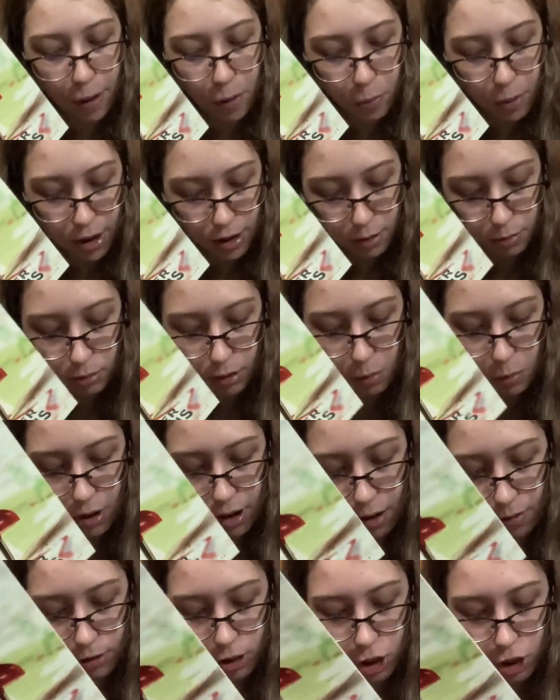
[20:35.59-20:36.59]
randomly when
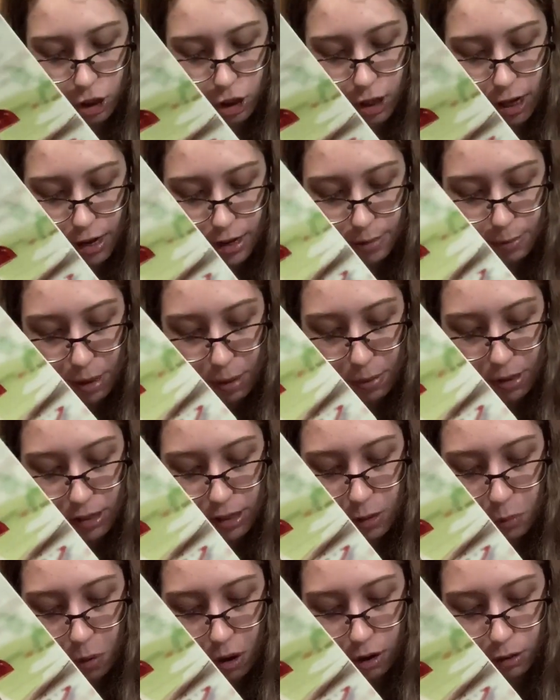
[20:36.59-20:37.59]
I was just standing by
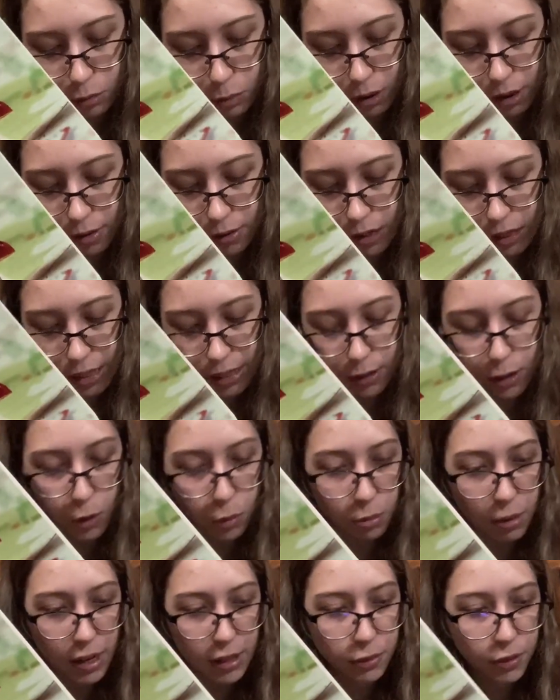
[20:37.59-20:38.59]
Bestie while I was waiting with like 2
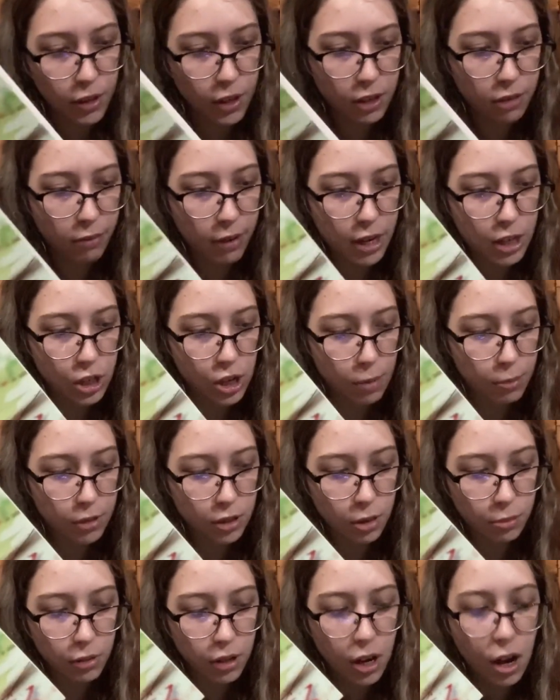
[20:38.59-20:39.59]
minutes for her to finish up or
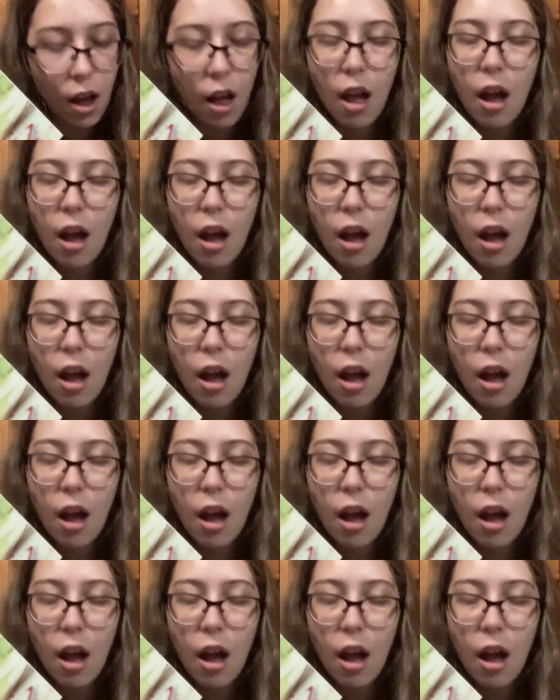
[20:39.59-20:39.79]
something.